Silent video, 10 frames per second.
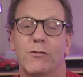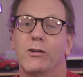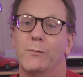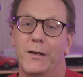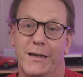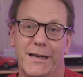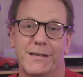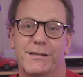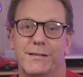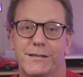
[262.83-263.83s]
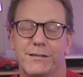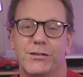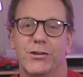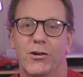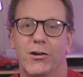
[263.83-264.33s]
It would have been nice
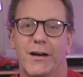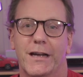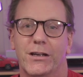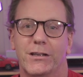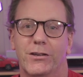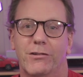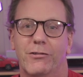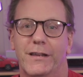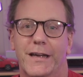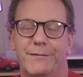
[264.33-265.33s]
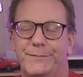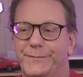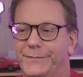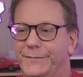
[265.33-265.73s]
to know I could look for that.